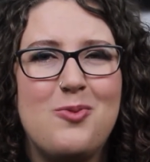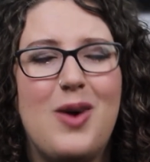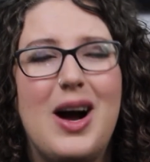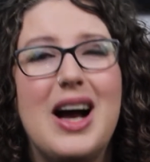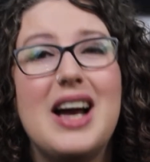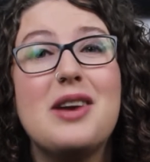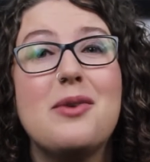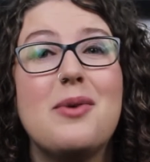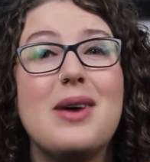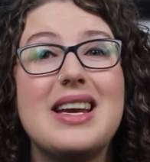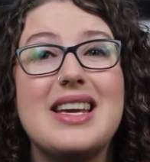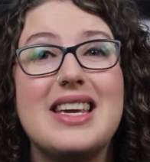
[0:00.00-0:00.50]

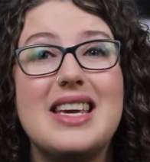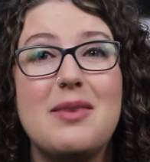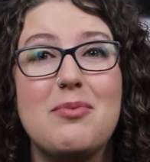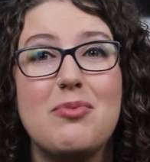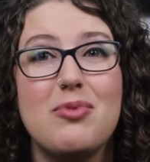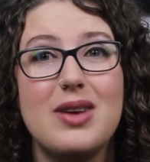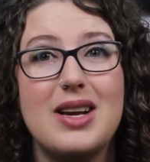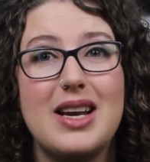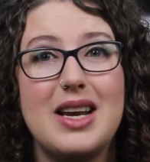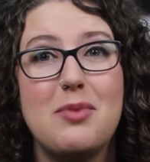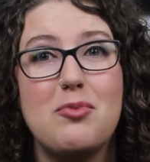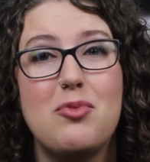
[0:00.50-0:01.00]
why do I keep
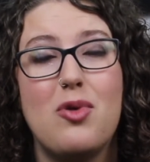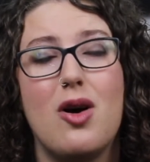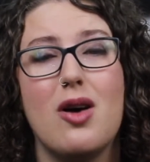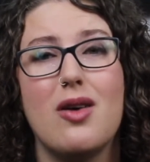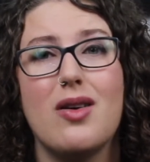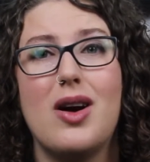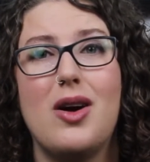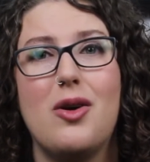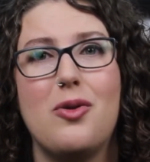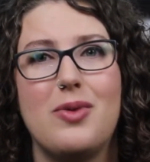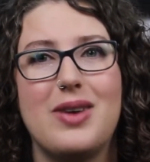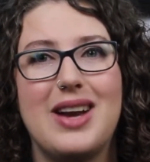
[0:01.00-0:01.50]
reading
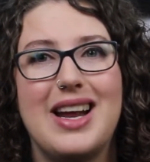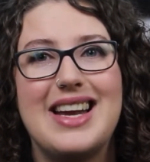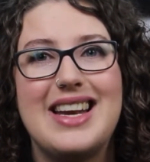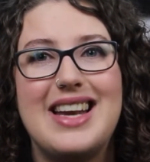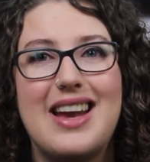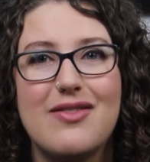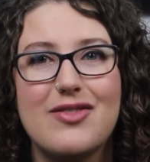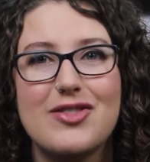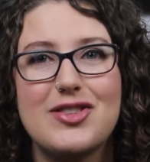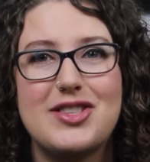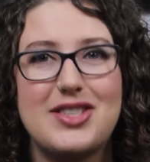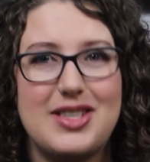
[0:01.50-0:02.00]
Poirot when I
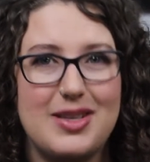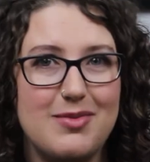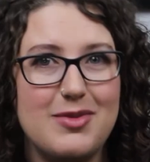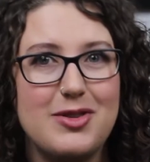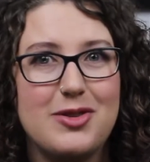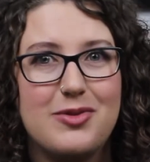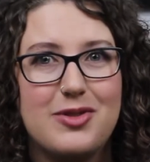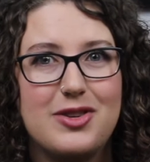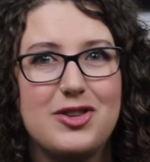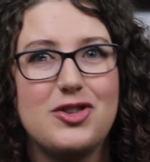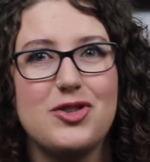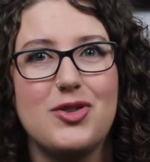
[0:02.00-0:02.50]
never seem
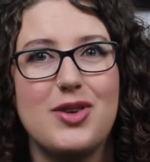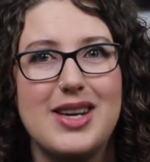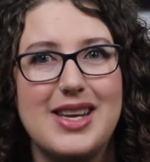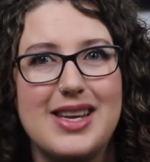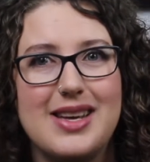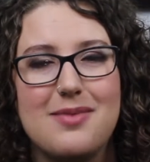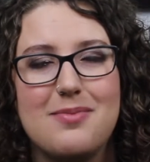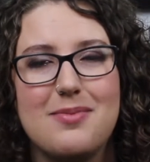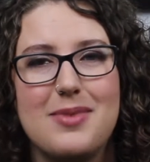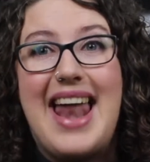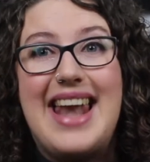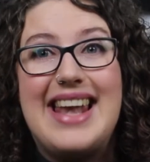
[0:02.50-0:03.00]
to enjoy him?